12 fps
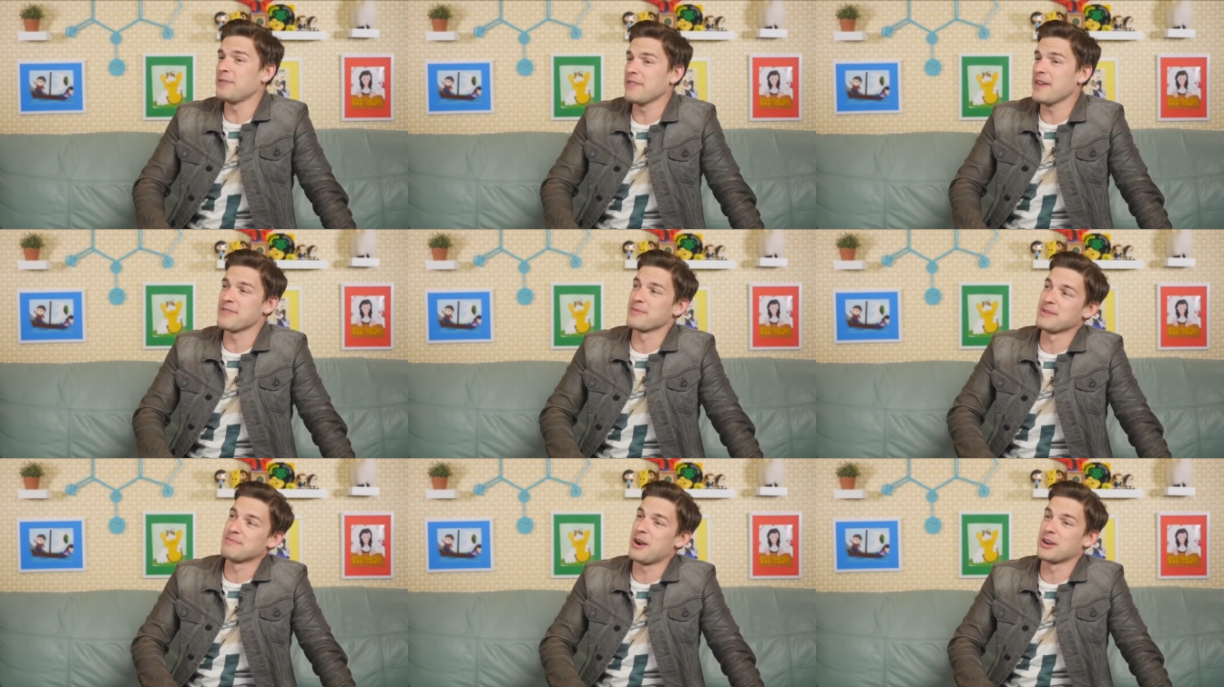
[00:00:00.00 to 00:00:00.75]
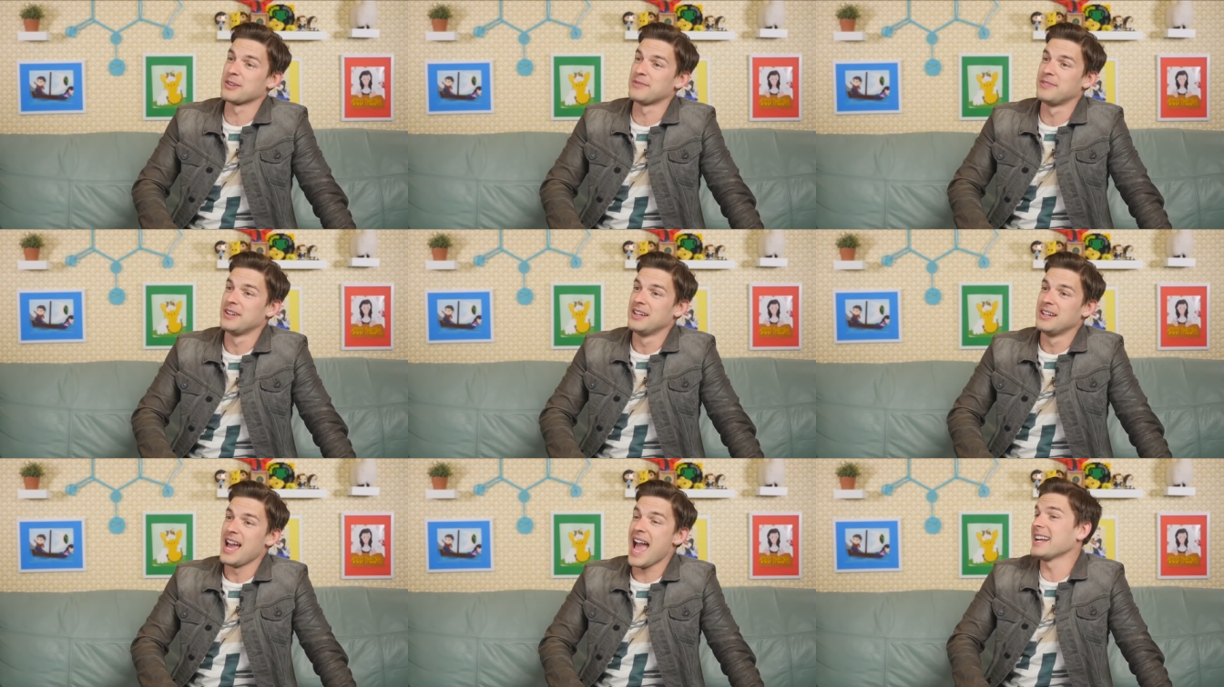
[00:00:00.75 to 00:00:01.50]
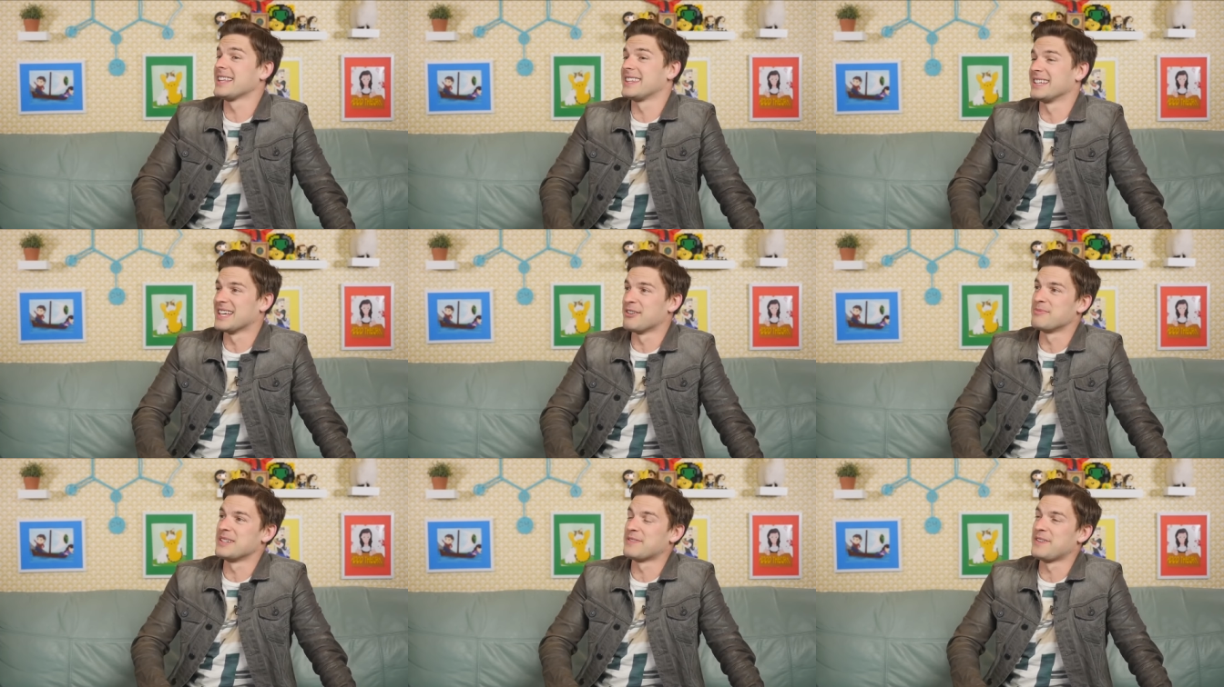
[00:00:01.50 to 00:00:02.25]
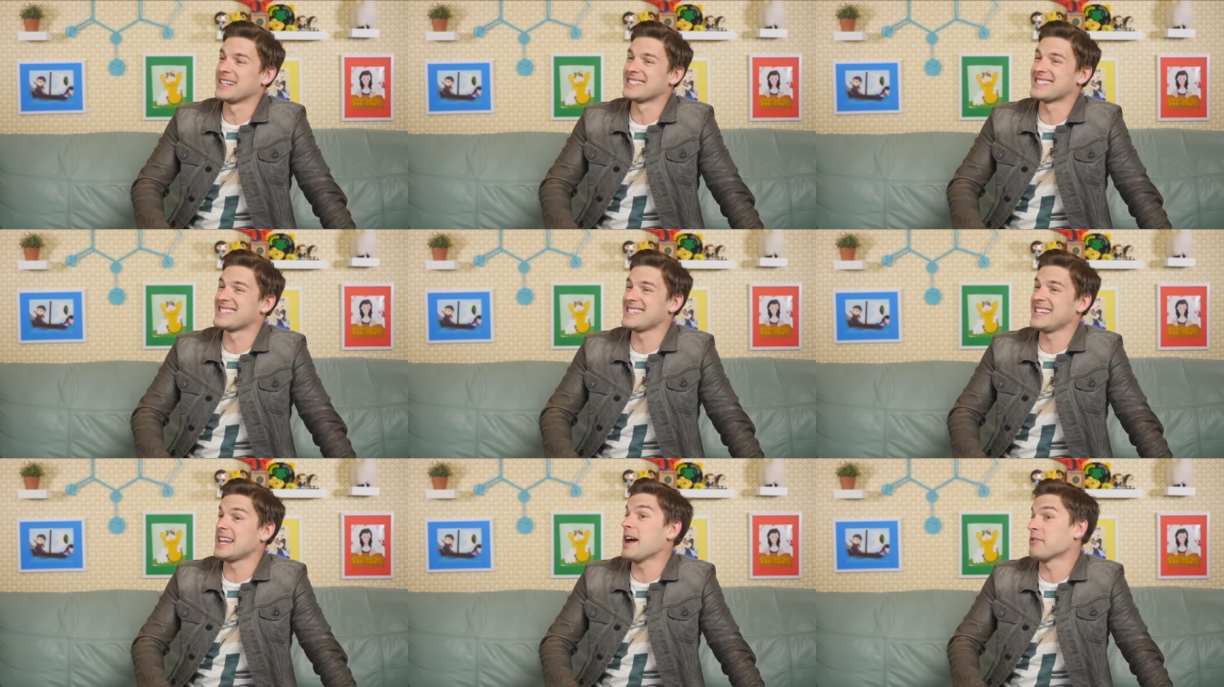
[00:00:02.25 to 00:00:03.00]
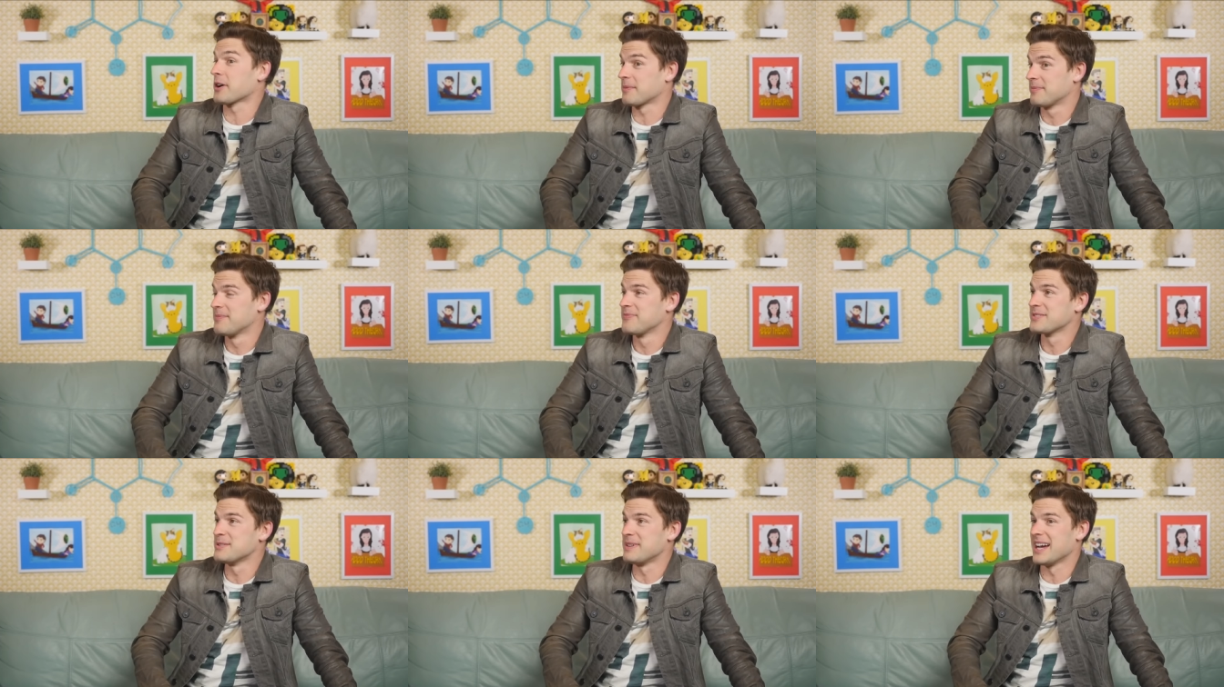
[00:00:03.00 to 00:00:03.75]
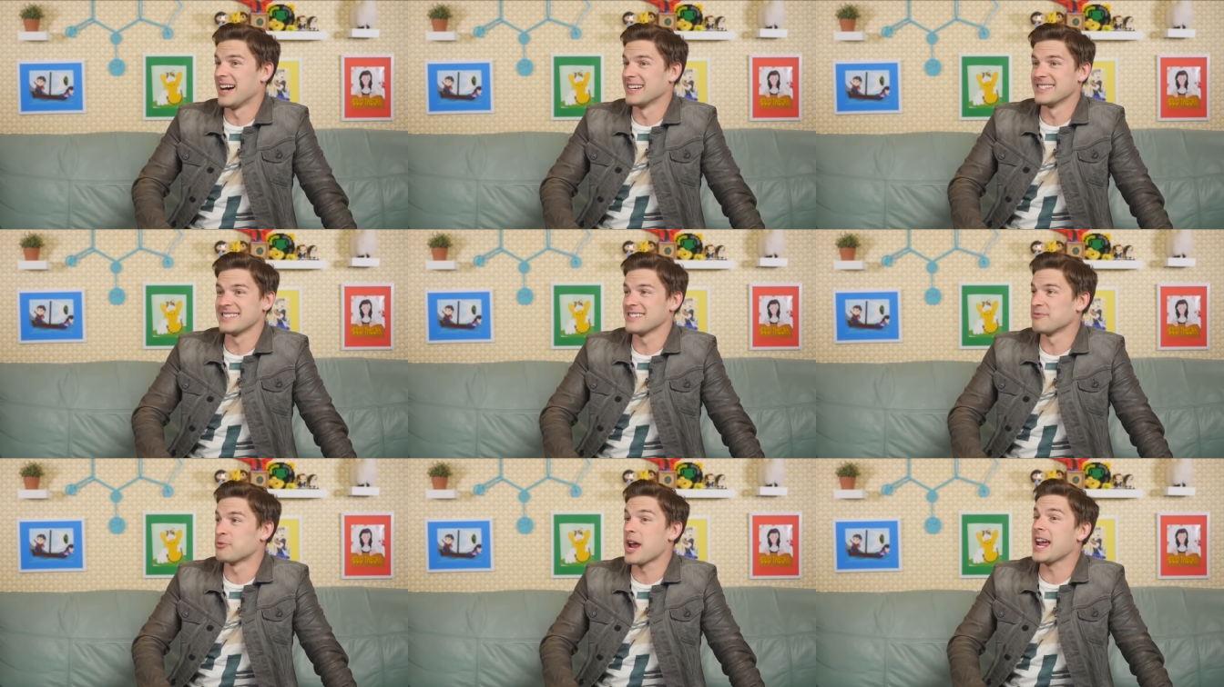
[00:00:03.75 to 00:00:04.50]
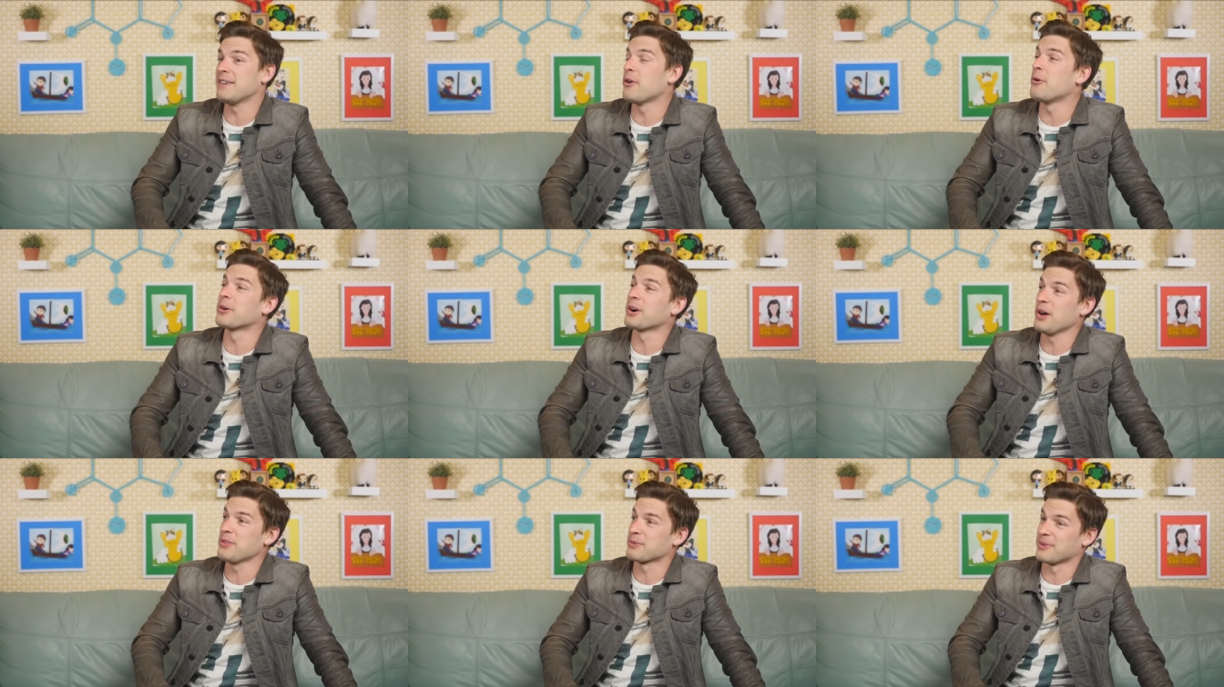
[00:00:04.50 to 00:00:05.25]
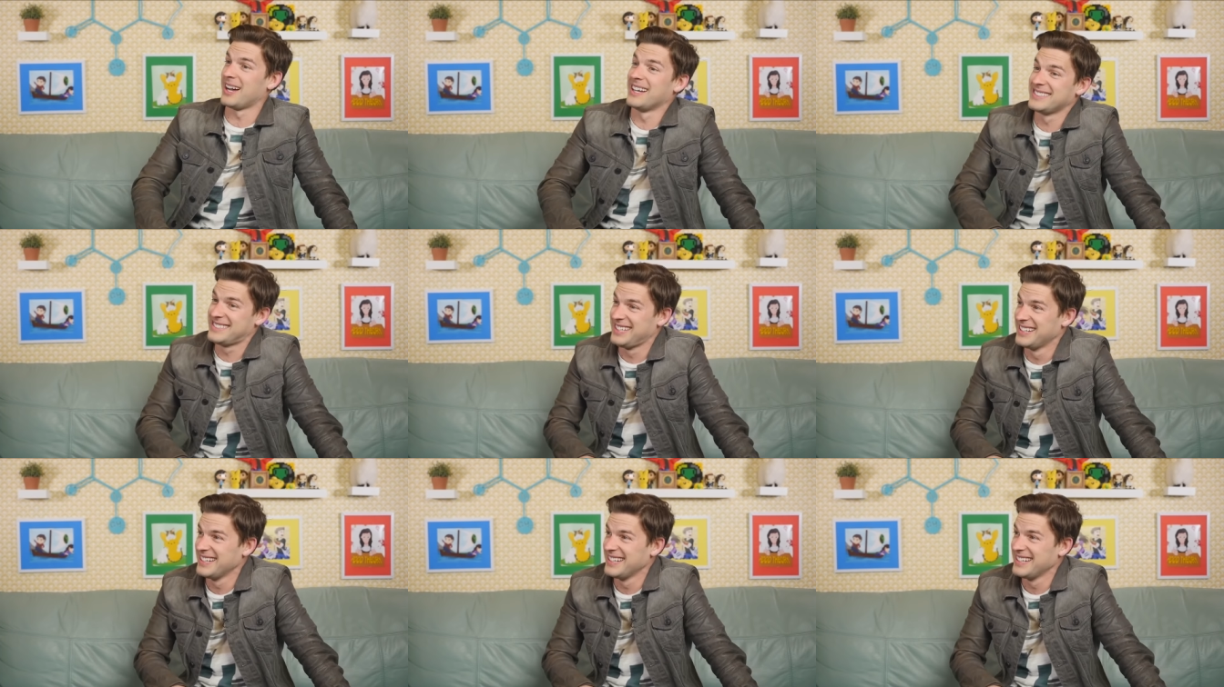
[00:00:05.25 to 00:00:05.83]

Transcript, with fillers: I've ever been part of anything that would be defined as a scene ever, to be honest, rave or otherwise.